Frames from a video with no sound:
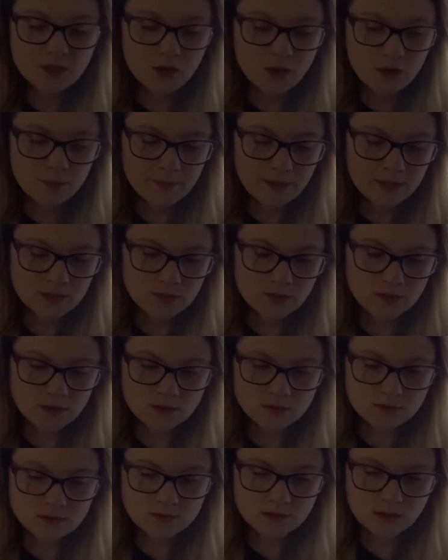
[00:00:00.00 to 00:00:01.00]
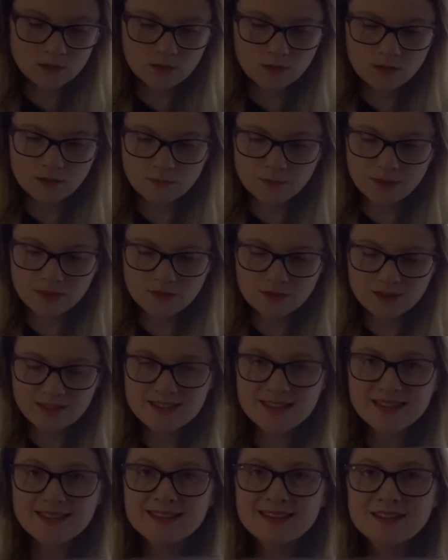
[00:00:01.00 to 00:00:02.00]
Oh my God. Oh my God,
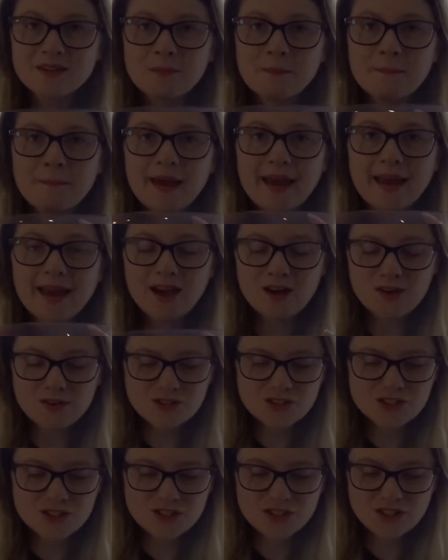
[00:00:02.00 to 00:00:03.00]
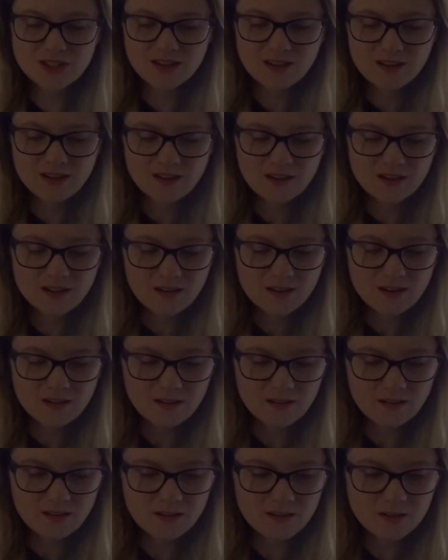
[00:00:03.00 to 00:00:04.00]
it's like a little pouch.
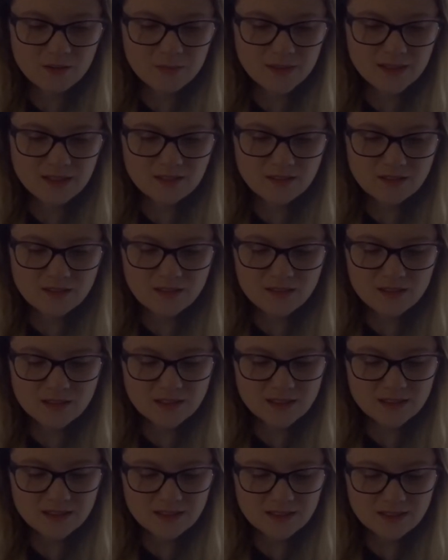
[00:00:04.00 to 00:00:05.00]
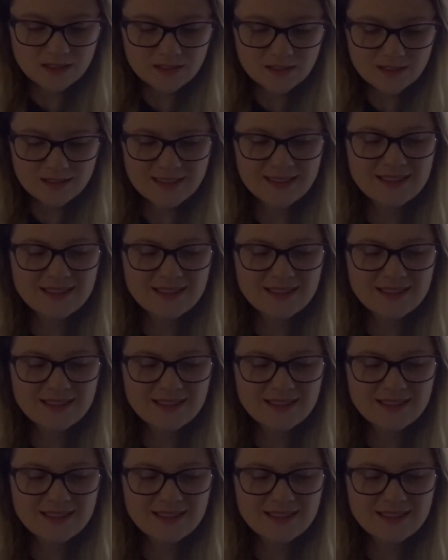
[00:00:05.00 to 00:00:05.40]
Oh my God.